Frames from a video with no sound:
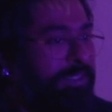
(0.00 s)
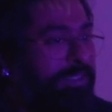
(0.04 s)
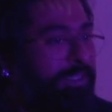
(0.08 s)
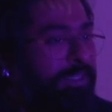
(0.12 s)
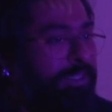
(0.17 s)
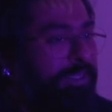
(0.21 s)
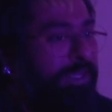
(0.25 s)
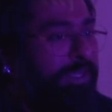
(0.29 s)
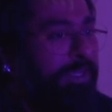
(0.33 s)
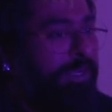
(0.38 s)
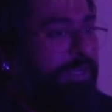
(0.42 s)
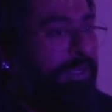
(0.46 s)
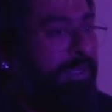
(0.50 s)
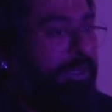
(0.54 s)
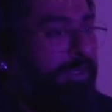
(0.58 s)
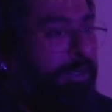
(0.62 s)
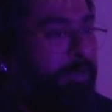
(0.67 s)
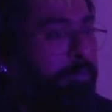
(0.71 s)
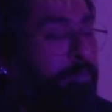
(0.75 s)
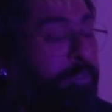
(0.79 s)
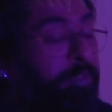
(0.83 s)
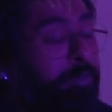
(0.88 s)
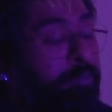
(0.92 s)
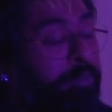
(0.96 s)

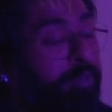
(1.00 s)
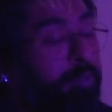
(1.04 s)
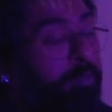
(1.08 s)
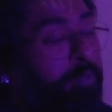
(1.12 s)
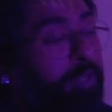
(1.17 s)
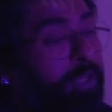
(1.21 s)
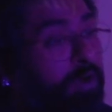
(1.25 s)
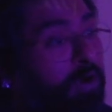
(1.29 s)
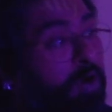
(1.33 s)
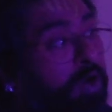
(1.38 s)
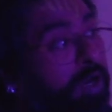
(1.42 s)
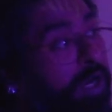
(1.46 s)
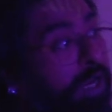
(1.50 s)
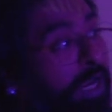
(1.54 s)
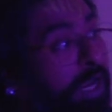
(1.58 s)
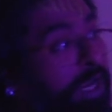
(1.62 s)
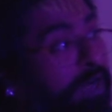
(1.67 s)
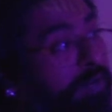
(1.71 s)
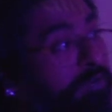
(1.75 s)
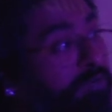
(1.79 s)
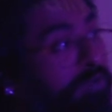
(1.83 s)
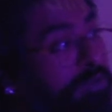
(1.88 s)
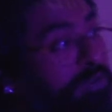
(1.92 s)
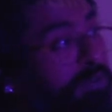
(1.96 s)
people being
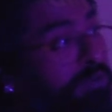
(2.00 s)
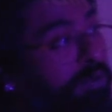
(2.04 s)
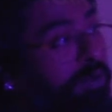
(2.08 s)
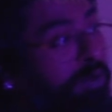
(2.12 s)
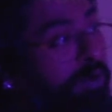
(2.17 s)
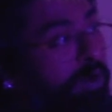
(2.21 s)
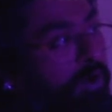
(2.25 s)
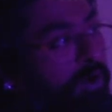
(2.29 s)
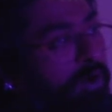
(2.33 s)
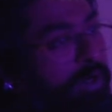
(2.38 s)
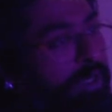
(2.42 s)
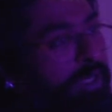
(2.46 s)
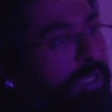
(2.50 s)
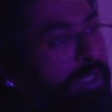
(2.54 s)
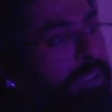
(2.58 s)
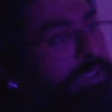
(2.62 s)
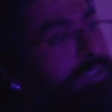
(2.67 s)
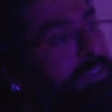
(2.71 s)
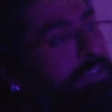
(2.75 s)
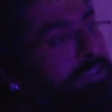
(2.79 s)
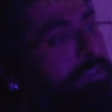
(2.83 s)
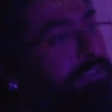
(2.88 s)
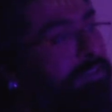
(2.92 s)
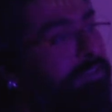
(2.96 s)
online for so long
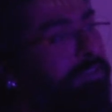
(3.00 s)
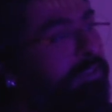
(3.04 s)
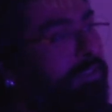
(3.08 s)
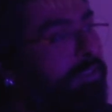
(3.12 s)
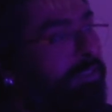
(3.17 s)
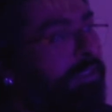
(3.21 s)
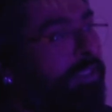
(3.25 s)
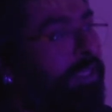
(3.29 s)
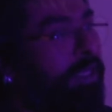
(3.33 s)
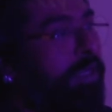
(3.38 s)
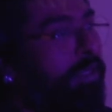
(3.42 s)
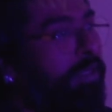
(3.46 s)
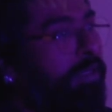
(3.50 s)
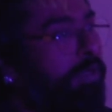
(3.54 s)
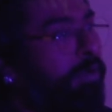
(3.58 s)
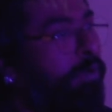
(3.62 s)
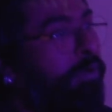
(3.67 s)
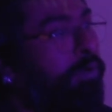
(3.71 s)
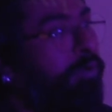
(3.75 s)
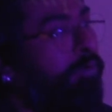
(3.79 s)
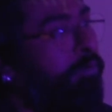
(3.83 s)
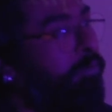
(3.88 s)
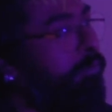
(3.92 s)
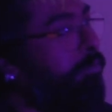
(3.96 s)
is that,
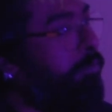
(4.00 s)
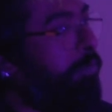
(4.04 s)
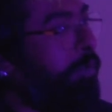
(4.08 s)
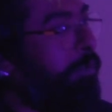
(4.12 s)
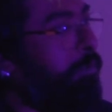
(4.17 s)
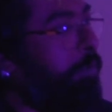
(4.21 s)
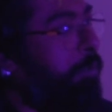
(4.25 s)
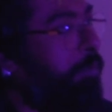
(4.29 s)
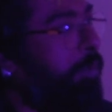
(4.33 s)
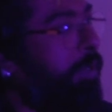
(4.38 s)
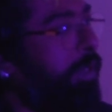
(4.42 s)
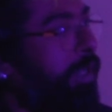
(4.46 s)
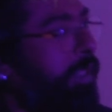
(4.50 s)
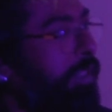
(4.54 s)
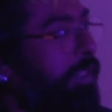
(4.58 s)
oh, but people are